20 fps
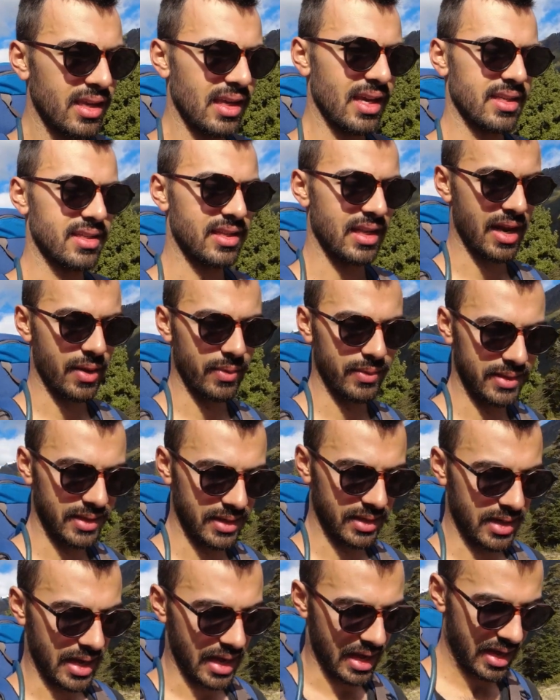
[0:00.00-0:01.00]
Yesterday we
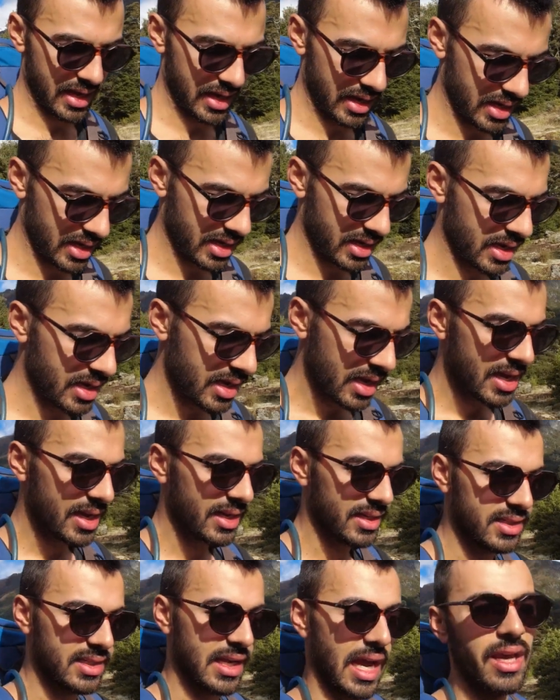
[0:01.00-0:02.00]
did a
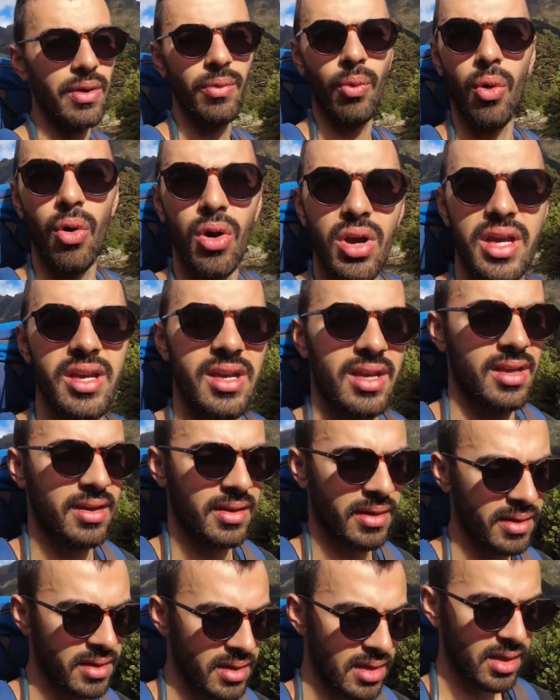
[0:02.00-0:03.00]
day walk
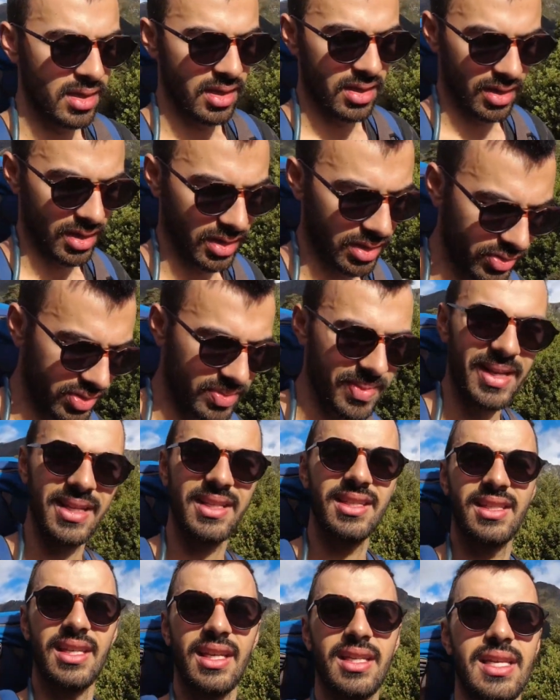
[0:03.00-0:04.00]
that was about
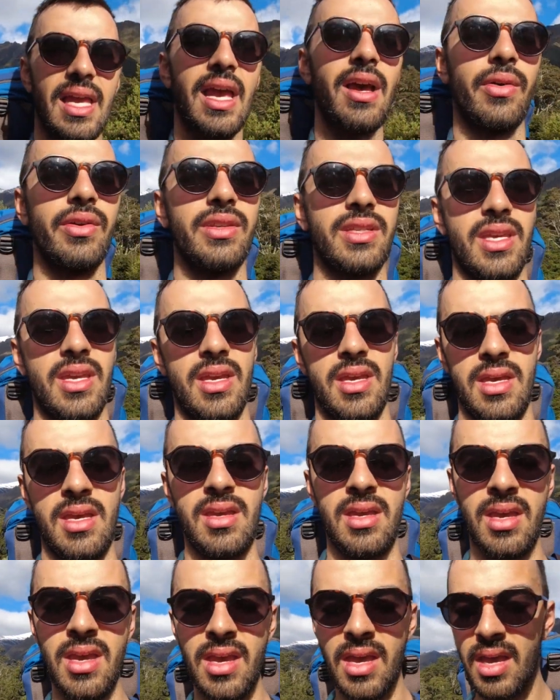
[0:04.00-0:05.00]
6 hours.
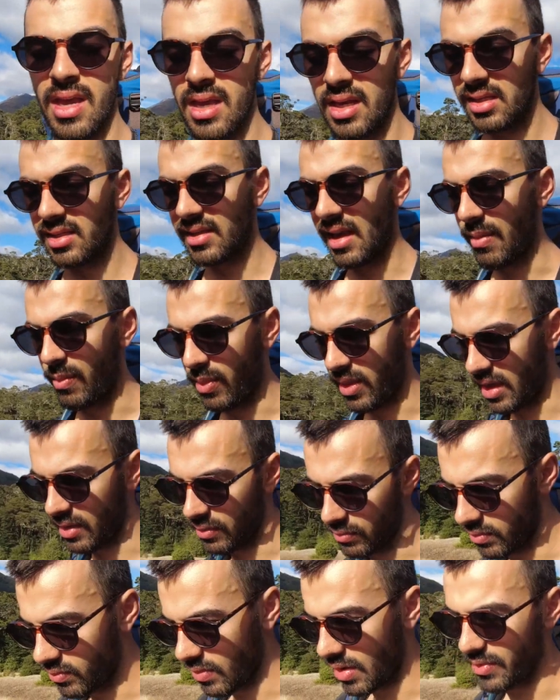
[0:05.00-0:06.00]
Same
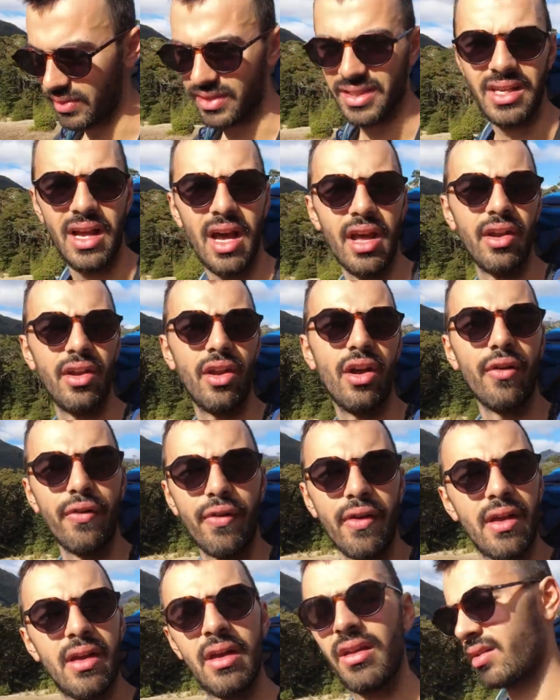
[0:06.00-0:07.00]
thing, where we started
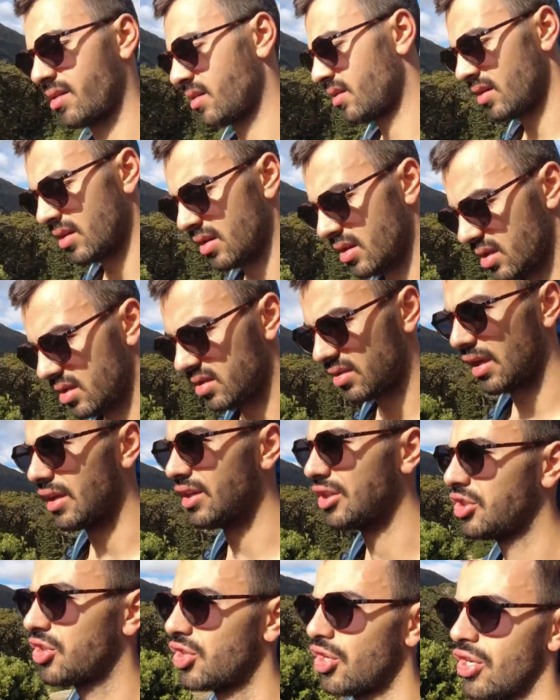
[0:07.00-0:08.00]
off
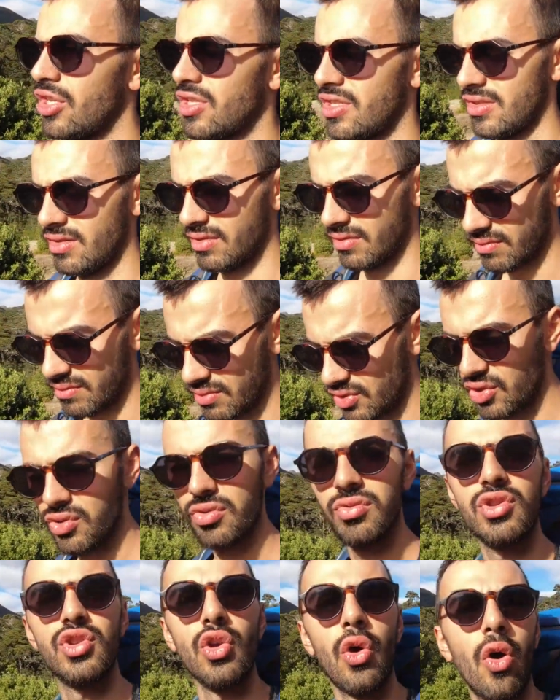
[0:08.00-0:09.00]
t-shirts and
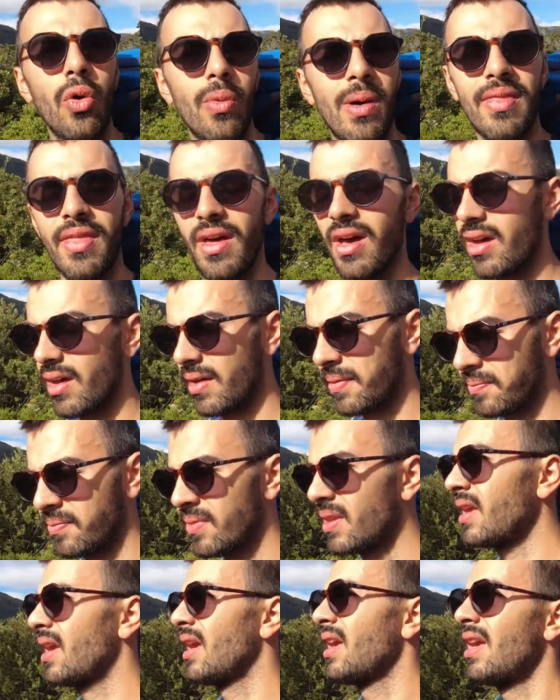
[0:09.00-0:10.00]
short weather
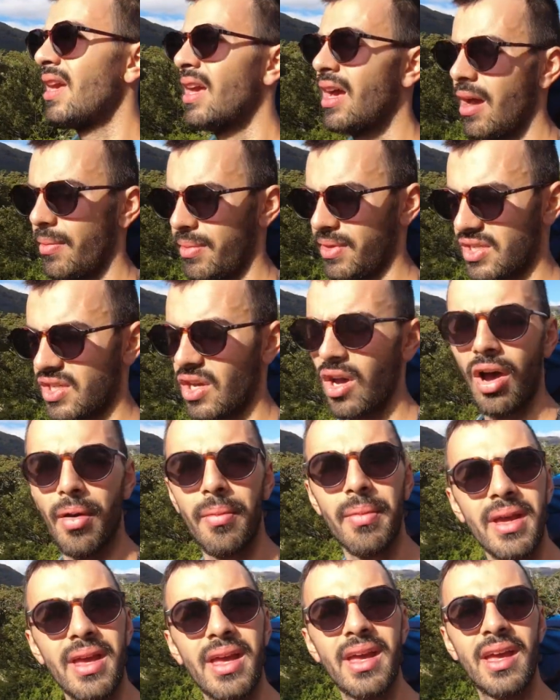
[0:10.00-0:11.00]
up the
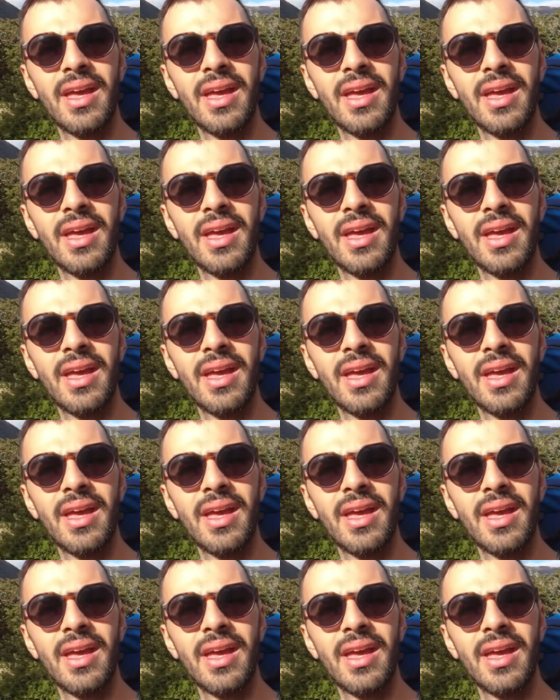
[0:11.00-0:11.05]
top.